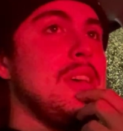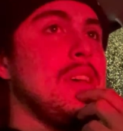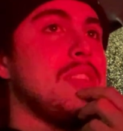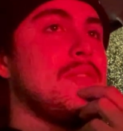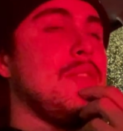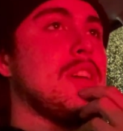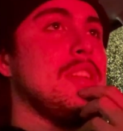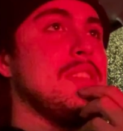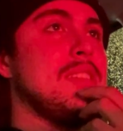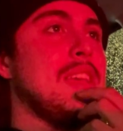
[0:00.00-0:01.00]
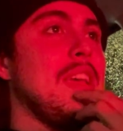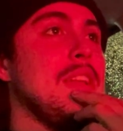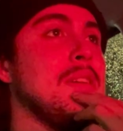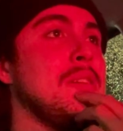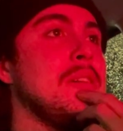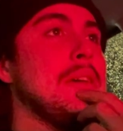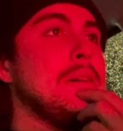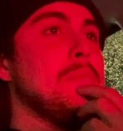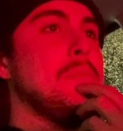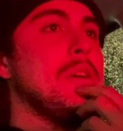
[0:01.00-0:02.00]
It's fucking insane.
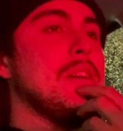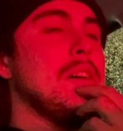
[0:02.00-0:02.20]
But